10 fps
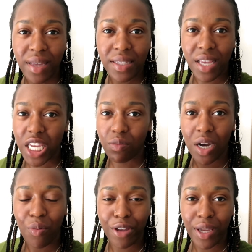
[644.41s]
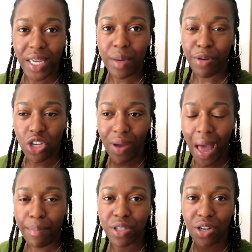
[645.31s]
They say you are what you eat, but you
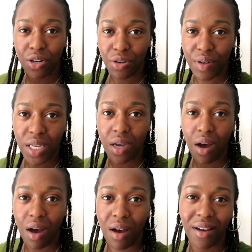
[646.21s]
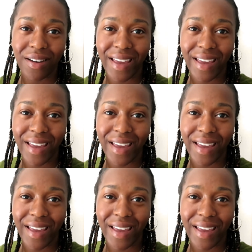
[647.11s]
absolutely are.